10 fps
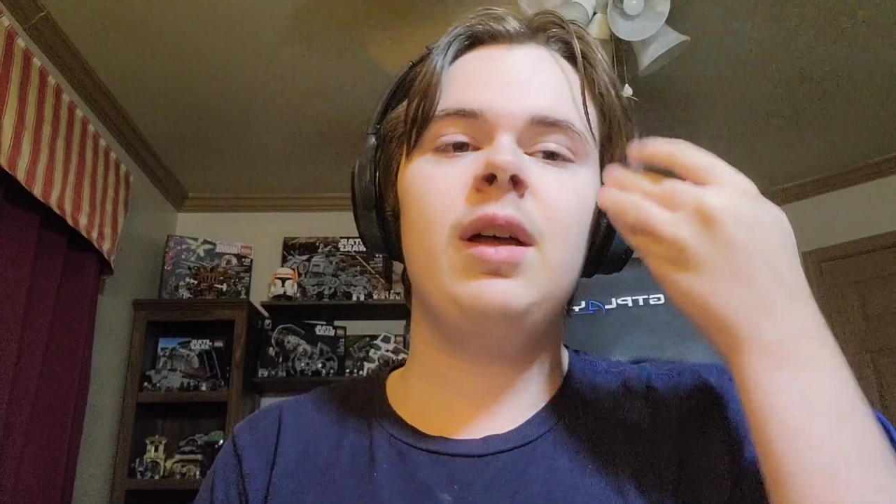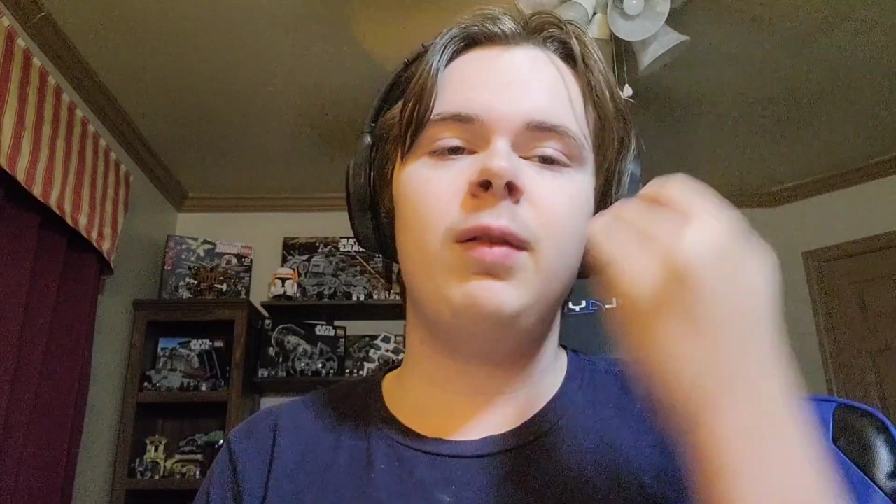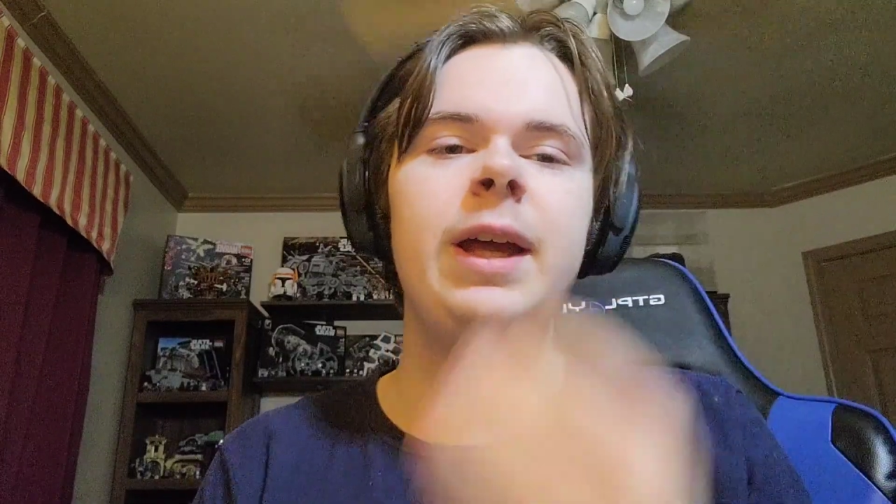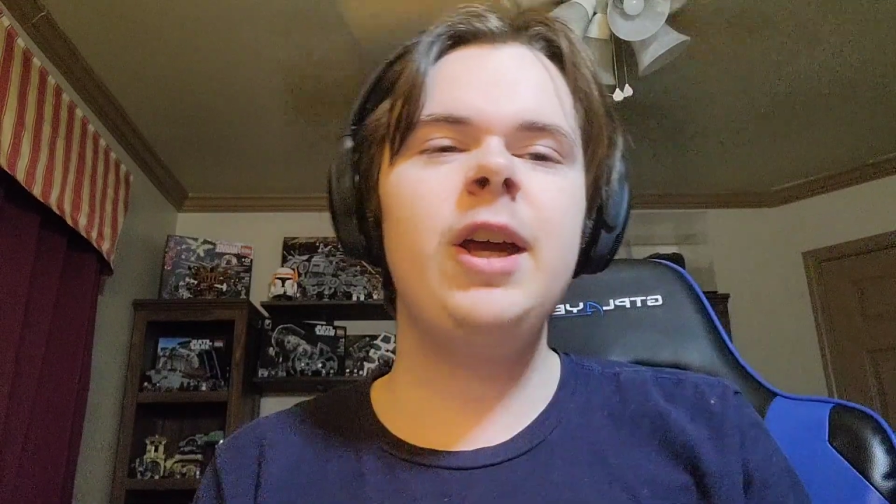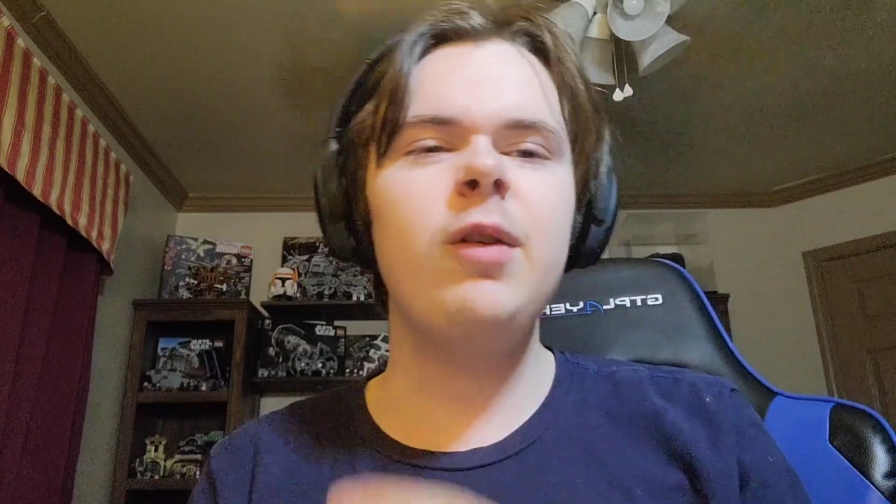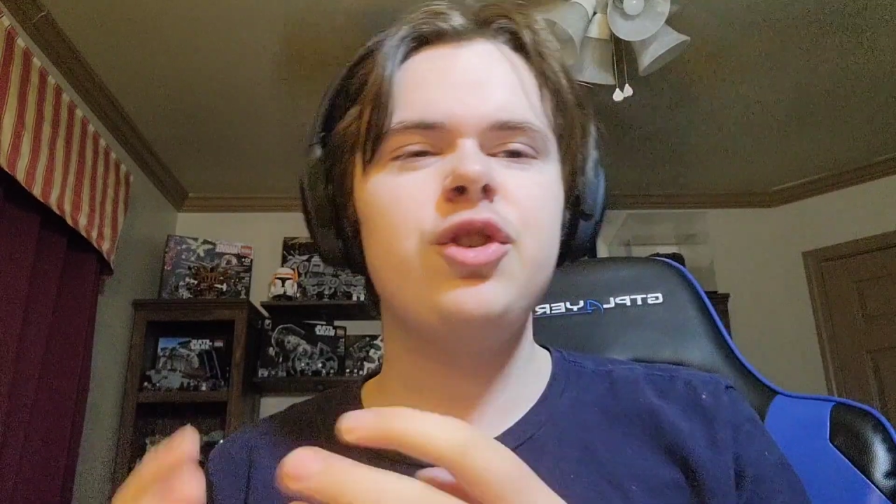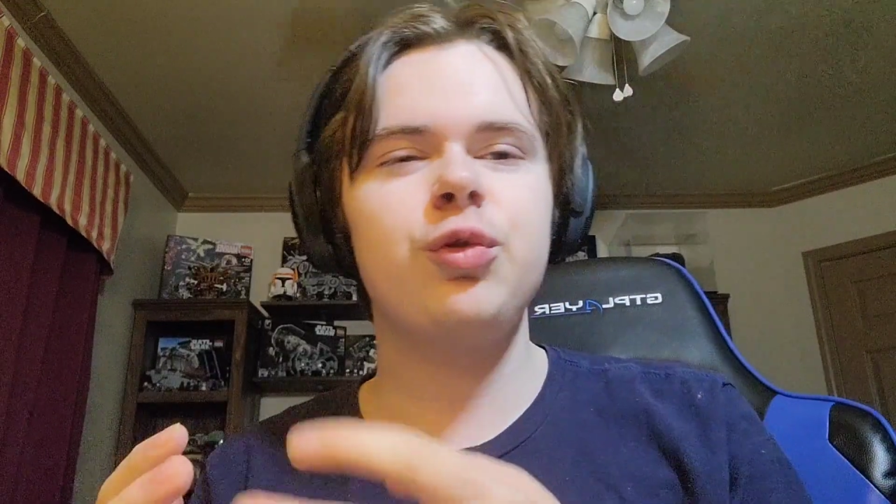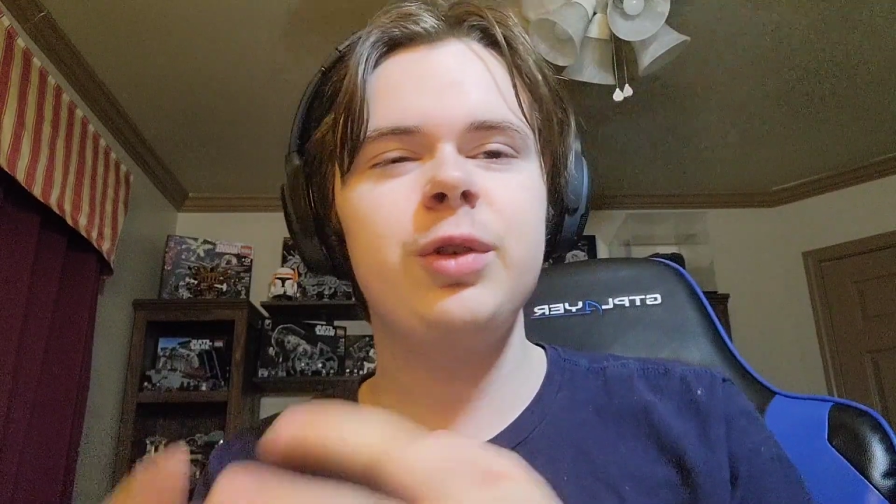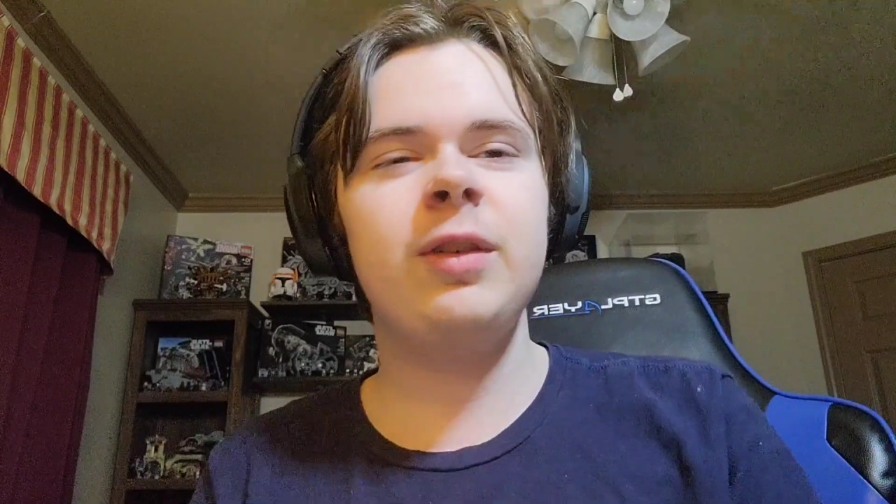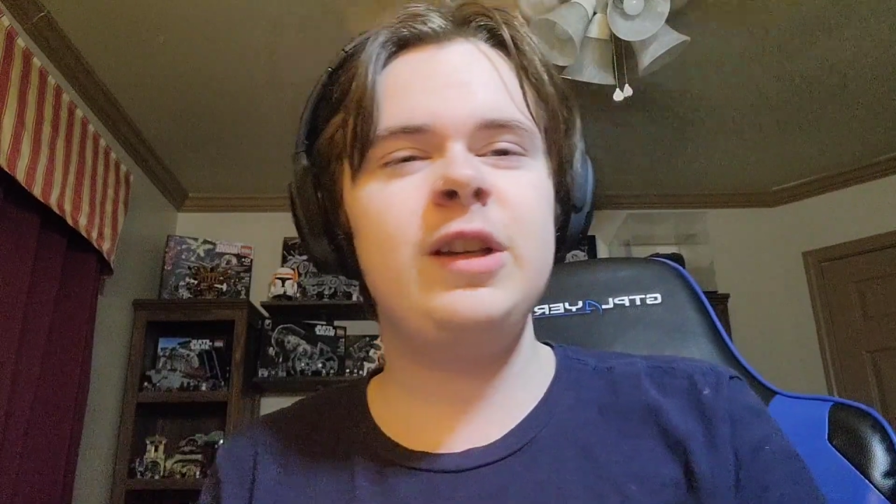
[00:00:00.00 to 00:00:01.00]
Lego has
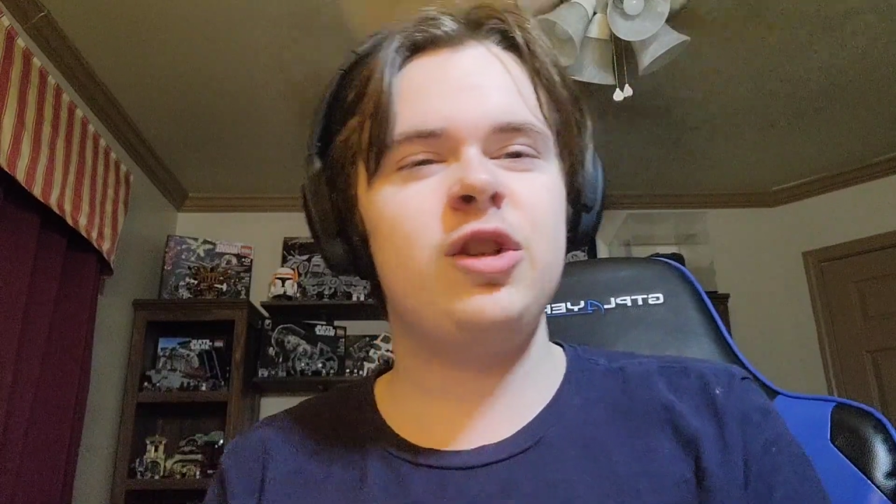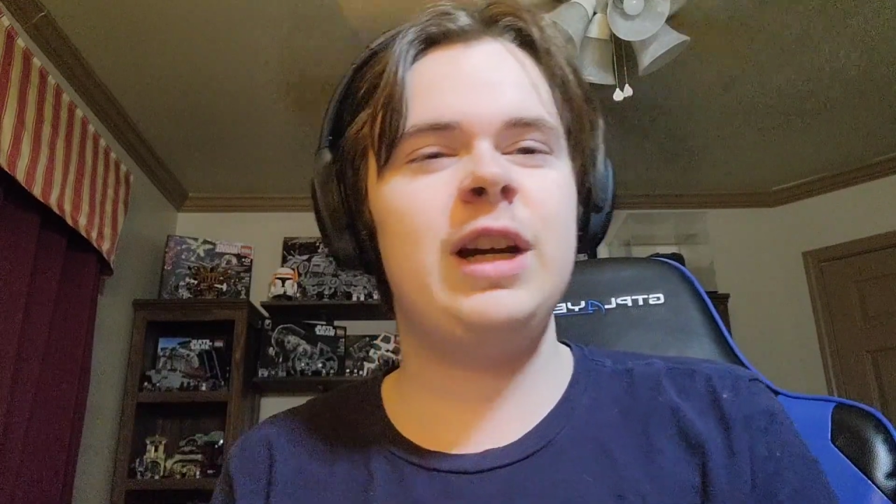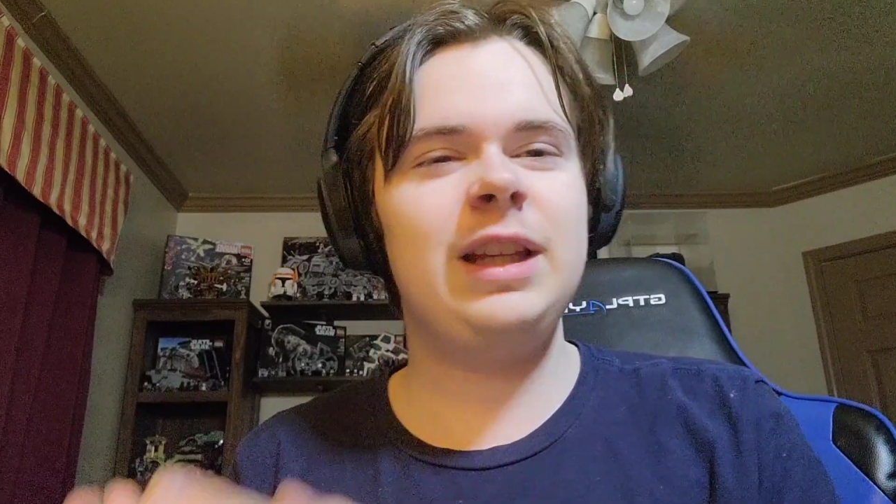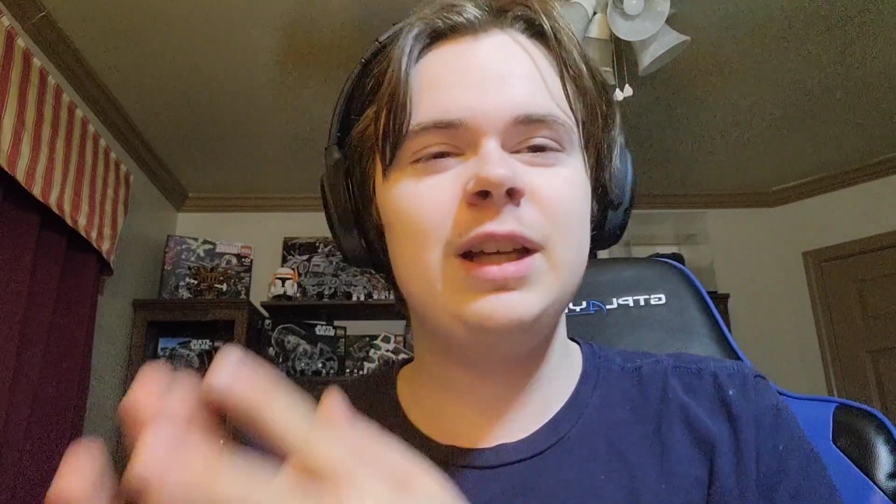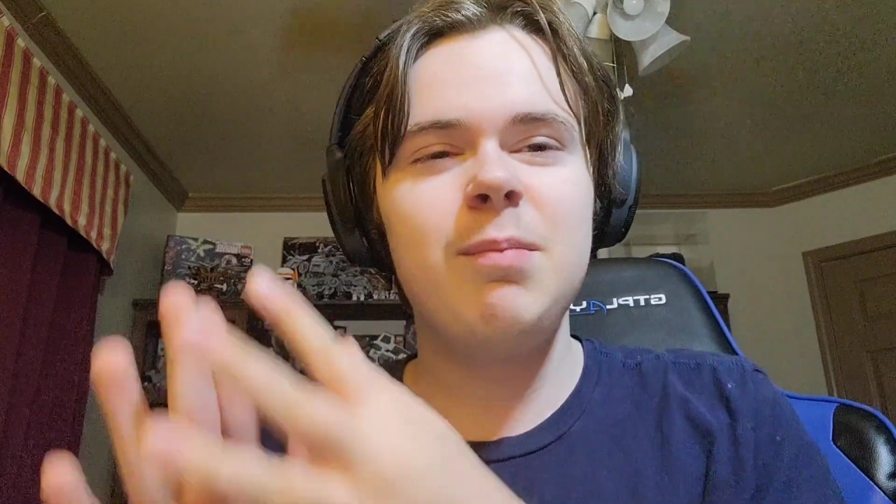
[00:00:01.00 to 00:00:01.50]
really tried to